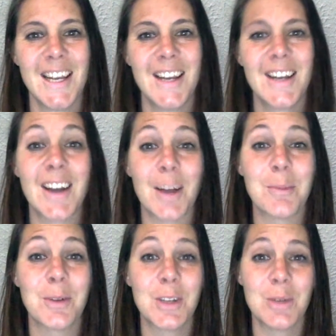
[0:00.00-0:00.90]
God
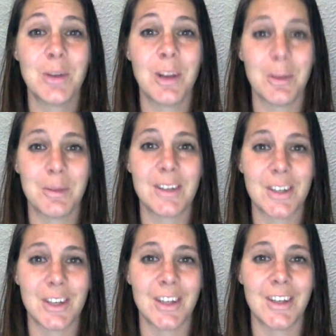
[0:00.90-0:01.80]
puts you in a
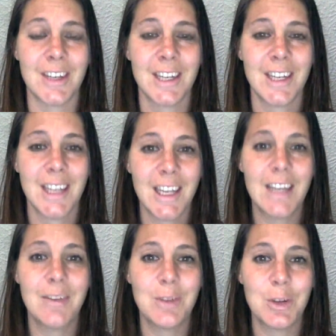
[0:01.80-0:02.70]
position,
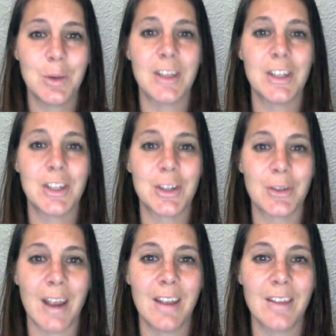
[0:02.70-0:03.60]
gives you a
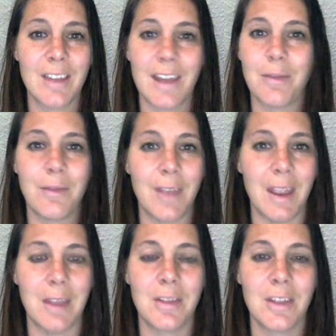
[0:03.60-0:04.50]
strength and a
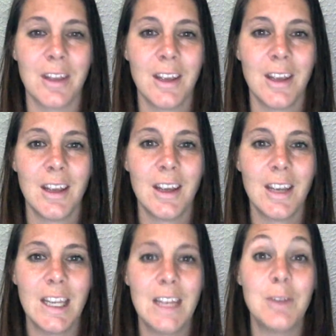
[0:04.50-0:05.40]
faith,
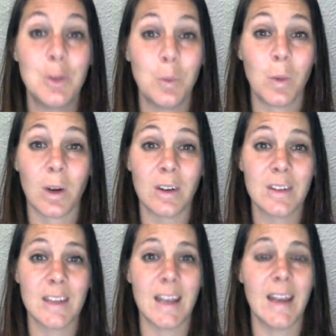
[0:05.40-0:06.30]
gives you
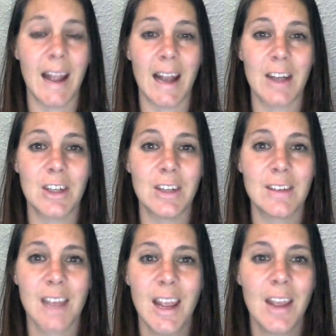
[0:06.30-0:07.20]
words and
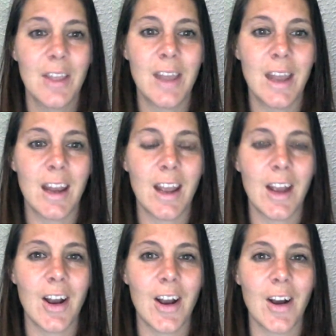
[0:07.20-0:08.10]
actions that
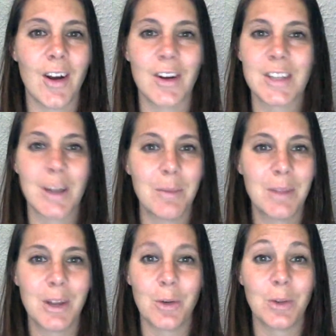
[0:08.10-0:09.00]
are
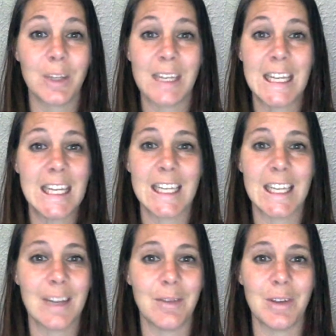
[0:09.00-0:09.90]
something only He can
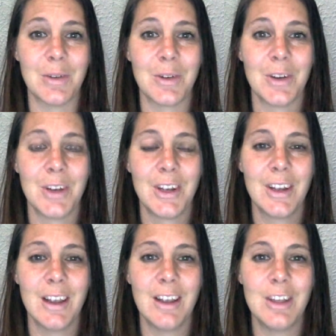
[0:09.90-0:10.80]
give you.
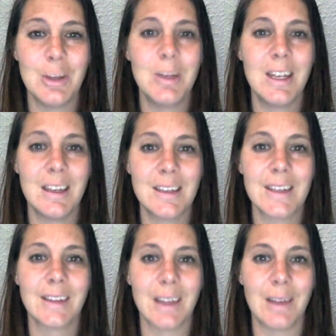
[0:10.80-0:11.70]
And you begin to
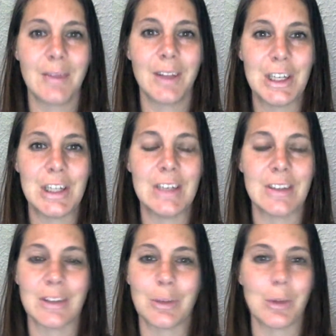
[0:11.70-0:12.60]
love like
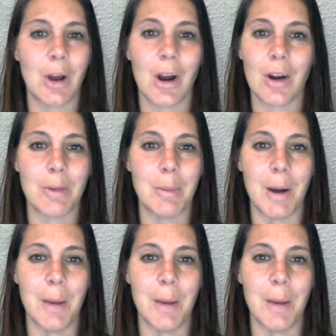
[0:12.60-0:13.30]
Jesus through the heart of a mom.